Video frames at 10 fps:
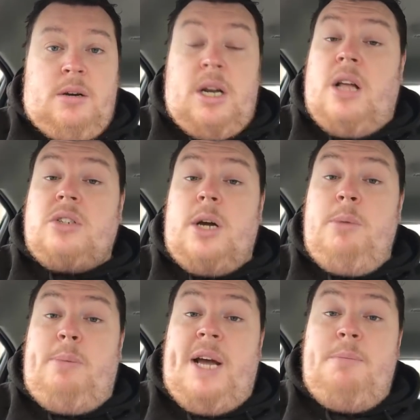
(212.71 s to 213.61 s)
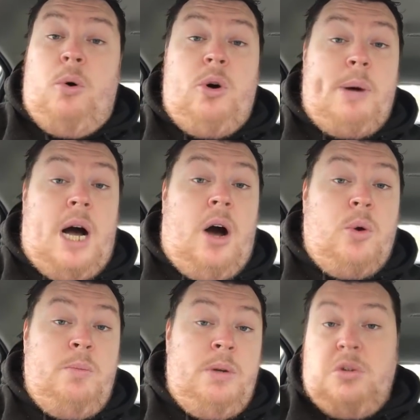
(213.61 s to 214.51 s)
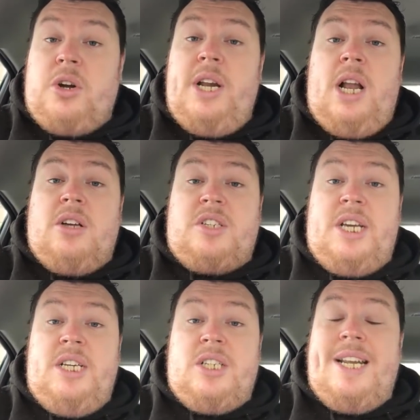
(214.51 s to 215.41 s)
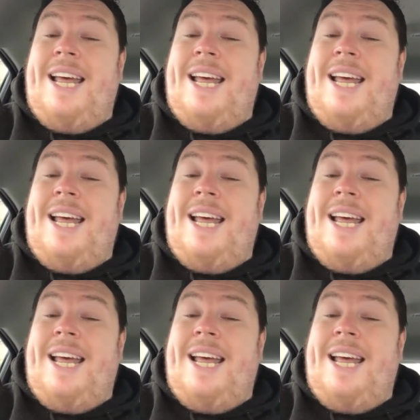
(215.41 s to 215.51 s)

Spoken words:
The last time we played Morecambe at home was only last season.